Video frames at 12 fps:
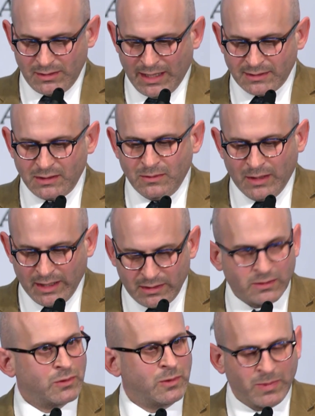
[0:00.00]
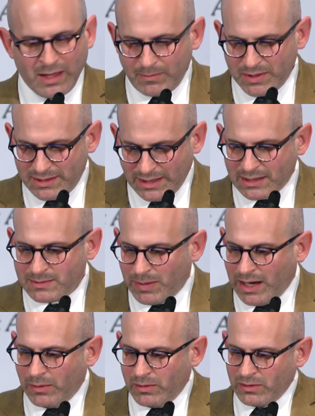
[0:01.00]
as a united group that possessed
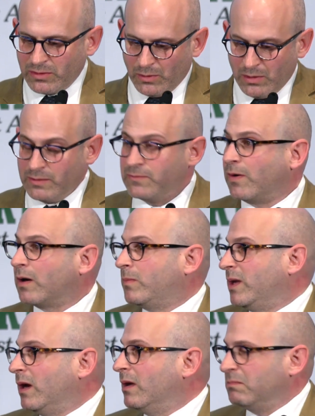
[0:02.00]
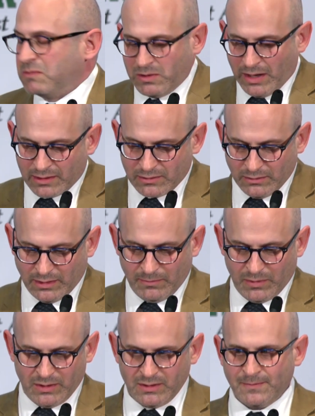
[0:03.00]
power and authority far beyond their actual
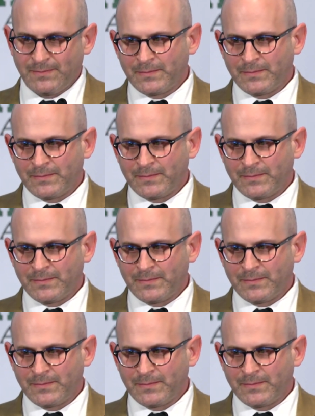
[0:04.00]
numbers.